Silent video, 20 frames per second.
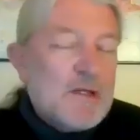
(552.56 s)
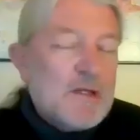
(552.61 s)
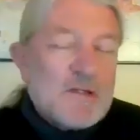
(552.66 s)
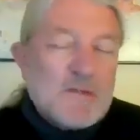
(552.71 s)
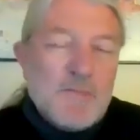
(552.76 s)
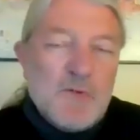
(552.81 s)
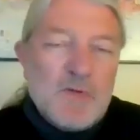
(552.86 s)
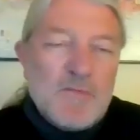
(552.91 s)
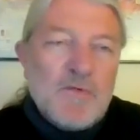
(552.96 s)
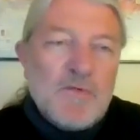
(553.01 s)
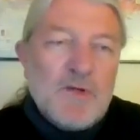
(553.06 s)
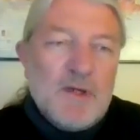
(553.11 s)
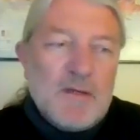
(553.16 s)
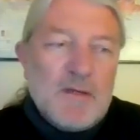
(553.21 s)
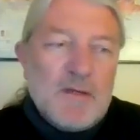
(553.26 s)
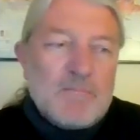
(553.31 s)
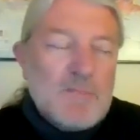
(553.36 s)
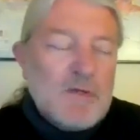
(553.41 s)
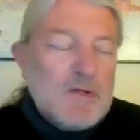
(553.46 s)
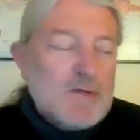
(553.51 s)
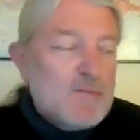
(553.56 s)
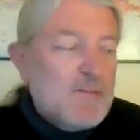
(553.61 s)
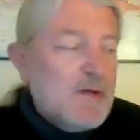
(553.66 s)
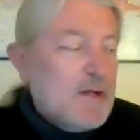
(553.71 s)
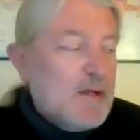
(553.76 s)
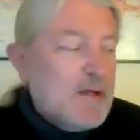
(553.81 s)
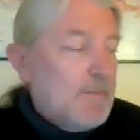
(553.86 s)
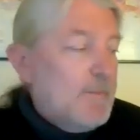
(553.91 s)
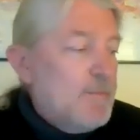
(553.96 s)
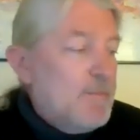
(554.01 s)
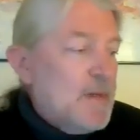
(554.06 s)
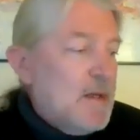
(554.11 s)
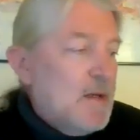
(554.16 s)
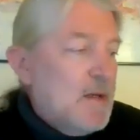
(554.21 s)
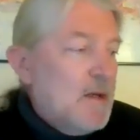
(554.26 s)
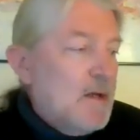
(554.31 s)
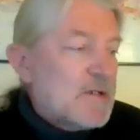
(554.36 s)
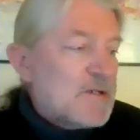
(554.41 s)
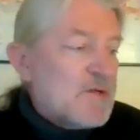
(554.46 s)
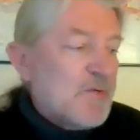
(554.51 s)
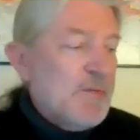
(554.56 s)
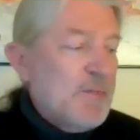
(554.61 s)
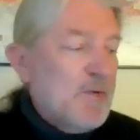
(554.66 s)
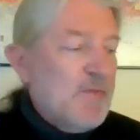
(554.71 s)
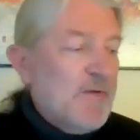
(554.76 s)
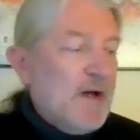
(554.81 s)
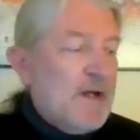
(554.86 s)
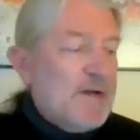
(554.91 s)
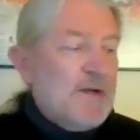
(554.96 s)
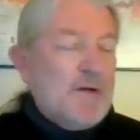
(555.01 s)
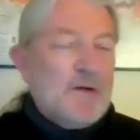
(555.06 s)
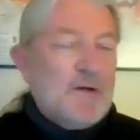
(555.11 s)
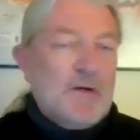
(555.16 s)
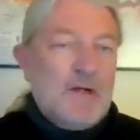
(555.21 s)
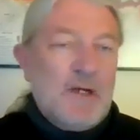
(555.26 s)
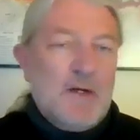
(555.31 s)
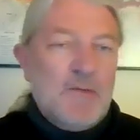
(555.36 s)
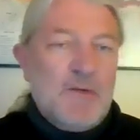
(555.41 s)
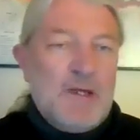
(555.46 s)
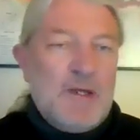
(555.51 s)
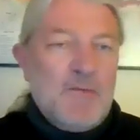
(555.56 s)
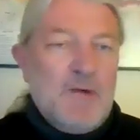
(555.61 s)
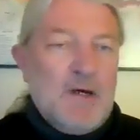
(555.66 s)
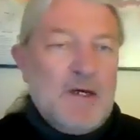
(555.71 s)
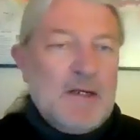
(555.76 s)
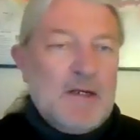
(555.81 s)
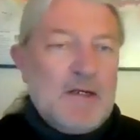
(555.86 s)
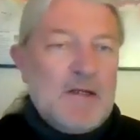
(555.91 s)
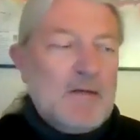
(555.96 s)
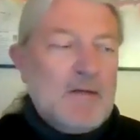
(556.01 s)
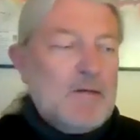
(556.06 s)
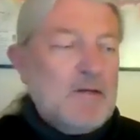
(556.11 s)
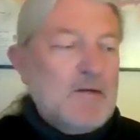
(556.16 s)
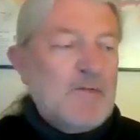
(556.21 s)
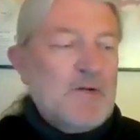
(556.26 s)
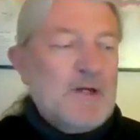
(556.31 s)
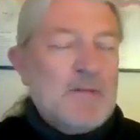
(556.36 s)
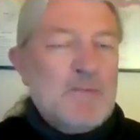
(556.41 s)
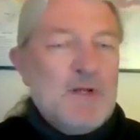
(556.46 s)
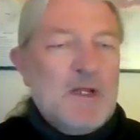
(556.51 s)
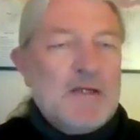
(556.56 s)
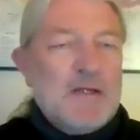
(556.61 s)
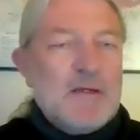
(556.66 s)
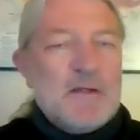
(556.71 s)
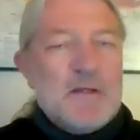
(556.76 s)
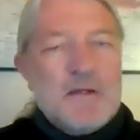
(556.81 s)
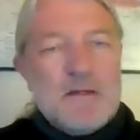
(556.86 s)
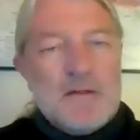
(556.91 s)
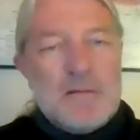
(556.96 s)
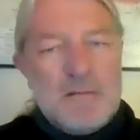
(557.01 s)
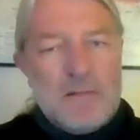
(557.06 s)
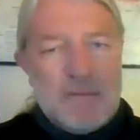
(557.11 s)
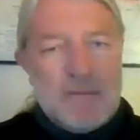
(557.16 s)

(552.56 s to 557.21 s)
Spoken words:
I think it's beautiful. Yeah, it's fun. Should we move on to your red wine, the red blend thing?